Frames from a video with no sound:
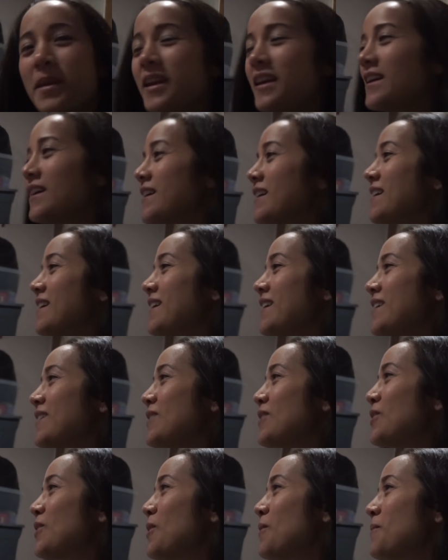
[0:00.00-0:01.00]
be,
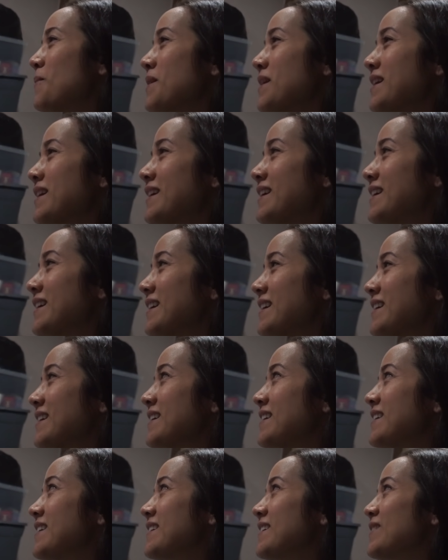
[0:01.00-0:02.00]
you gonna be, uh,
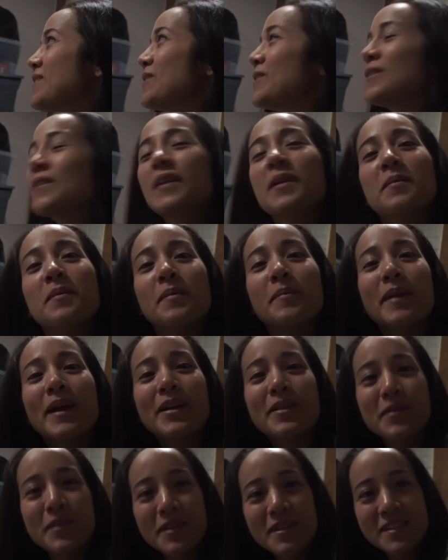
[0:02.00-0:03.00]
you gonna give me my
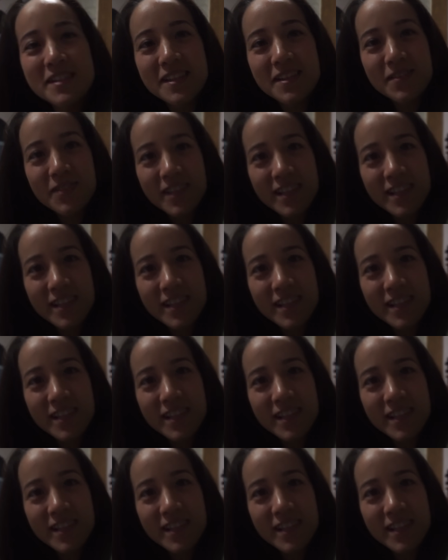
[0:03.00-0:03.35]
New Year's Eve